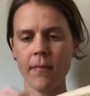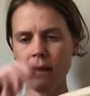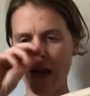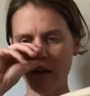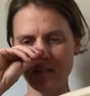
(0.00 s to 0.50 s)

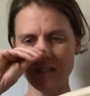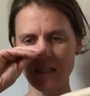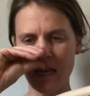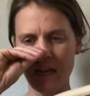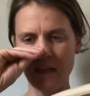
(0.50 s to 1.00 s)
House's
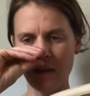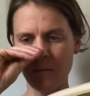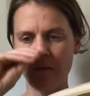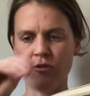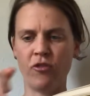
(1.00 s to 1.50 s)
head had
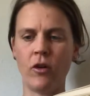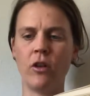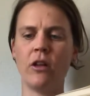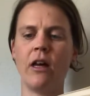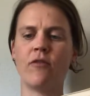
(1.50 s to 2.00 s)
been
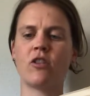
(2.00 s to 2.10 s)
full of